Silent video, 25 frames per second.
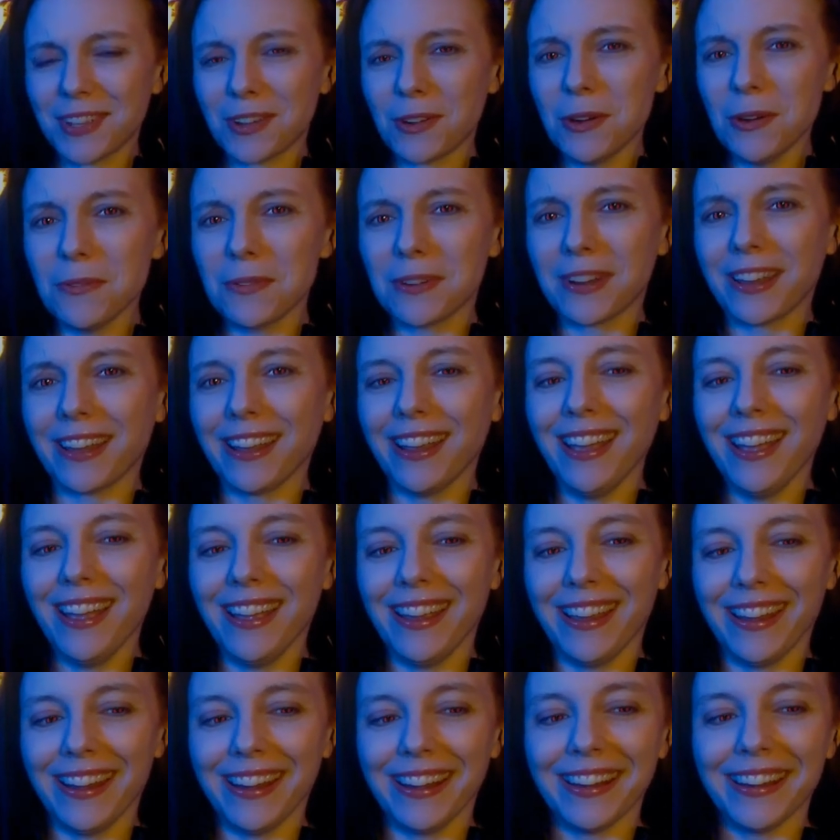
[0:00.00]

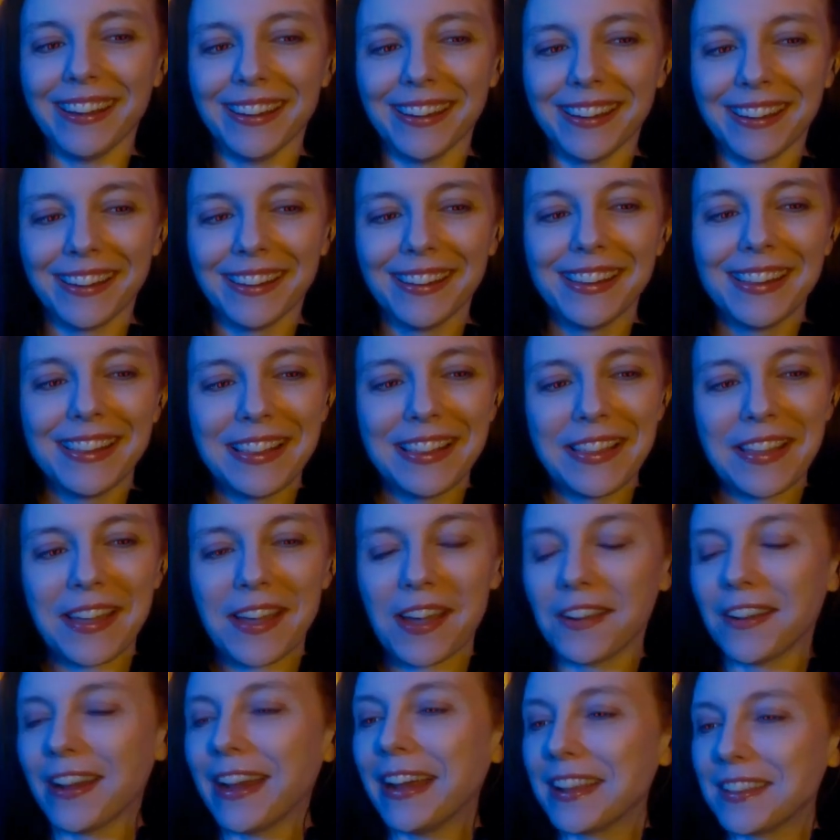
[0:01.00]
Okay!
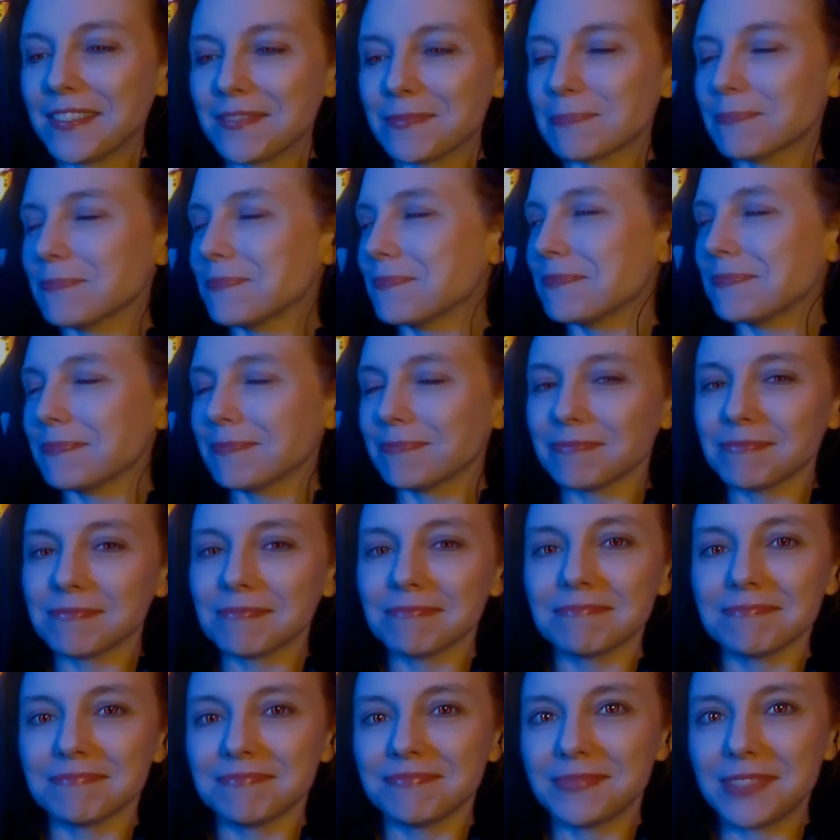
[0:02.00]
Alright.
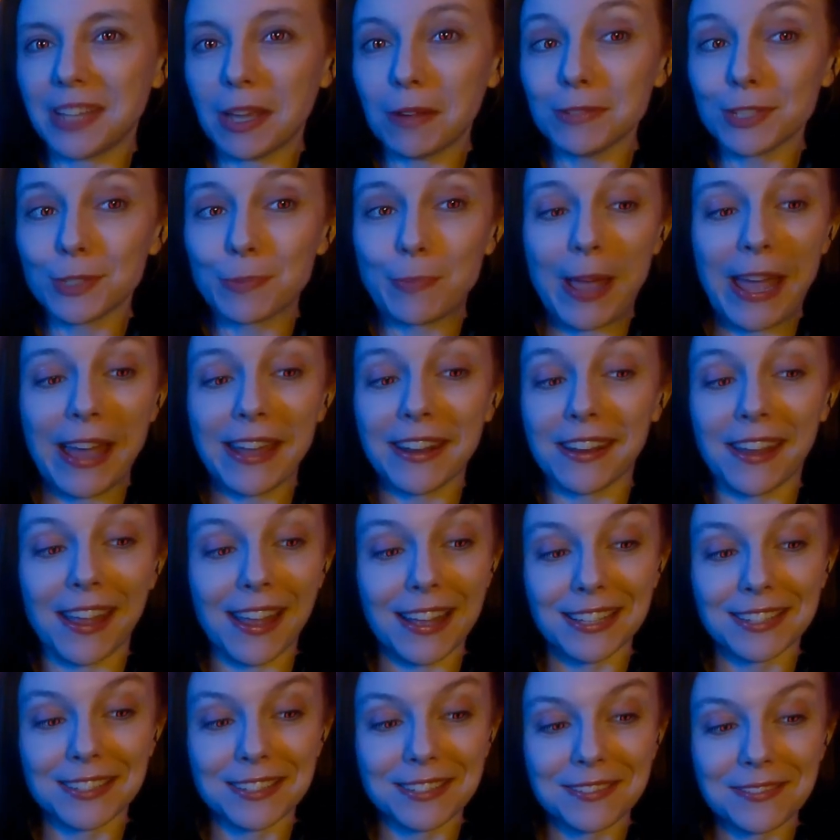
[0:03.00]
That was
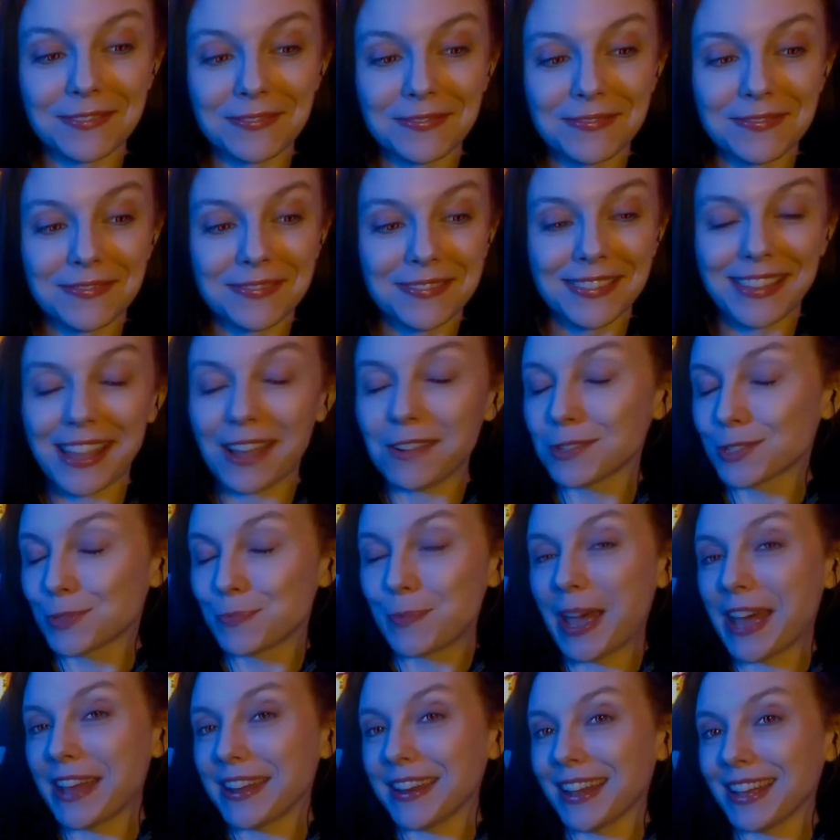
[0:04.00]
badass. That was
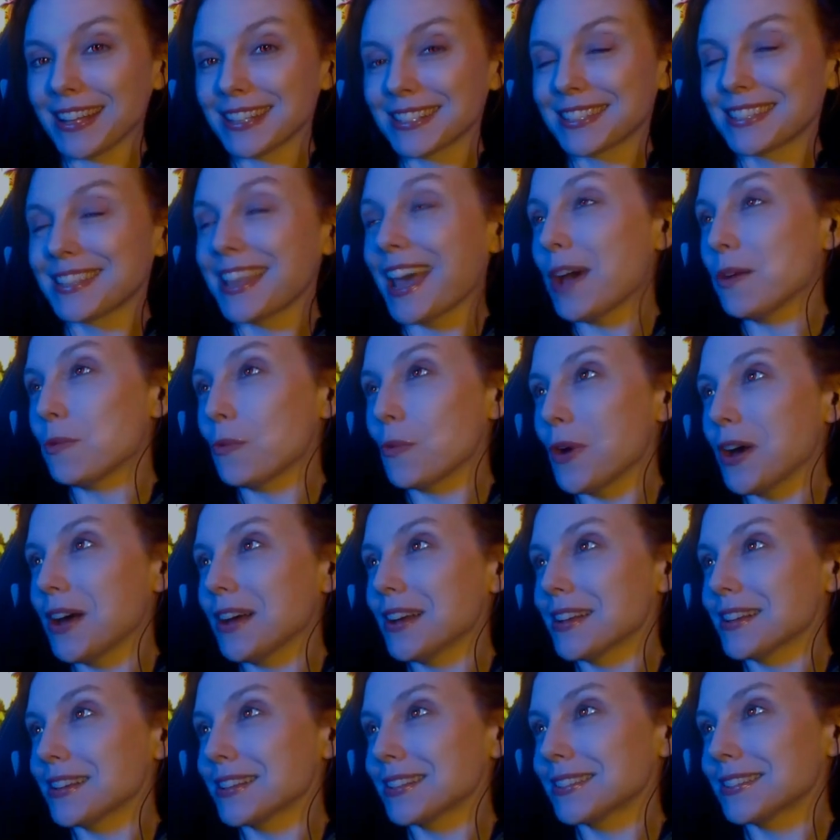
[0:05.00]
badass. That
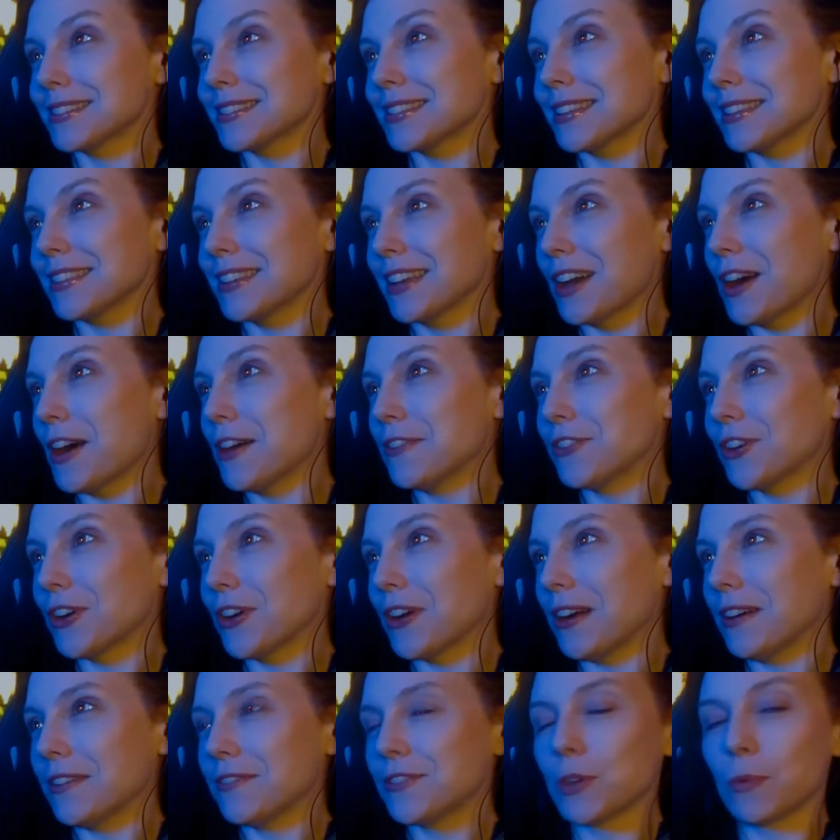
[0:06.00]
was the cover
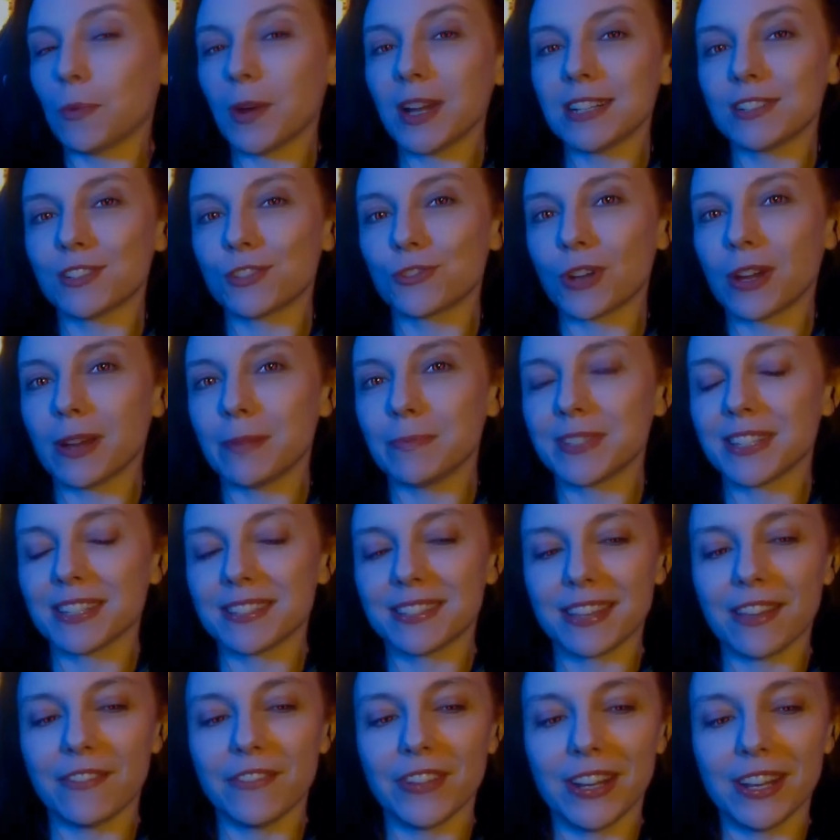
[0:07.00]
of the White Stripes'
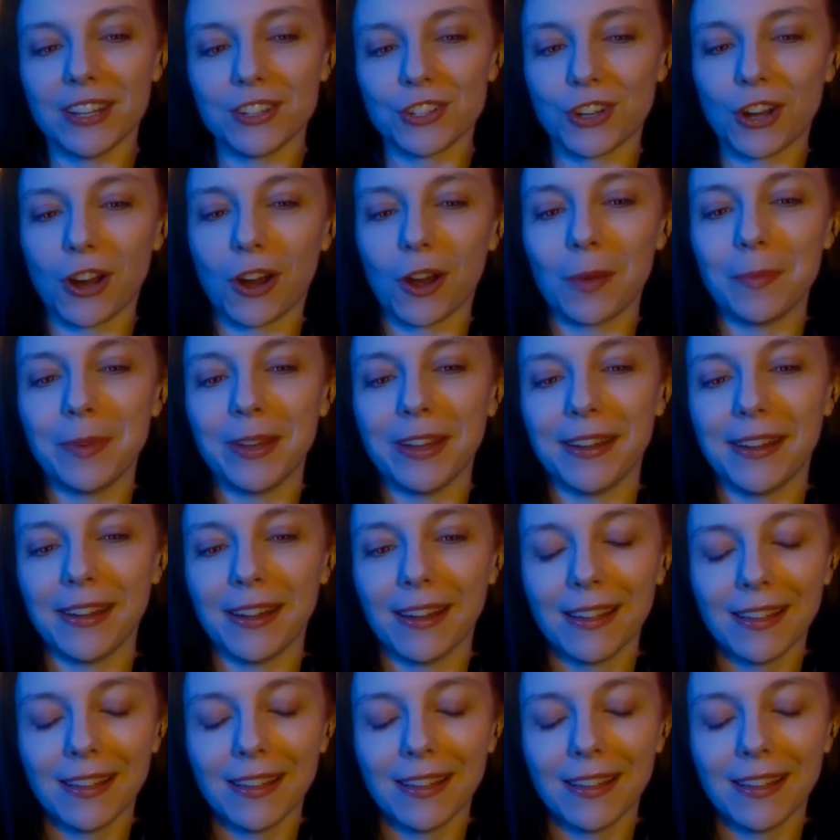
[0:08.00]
Seven Nation Army.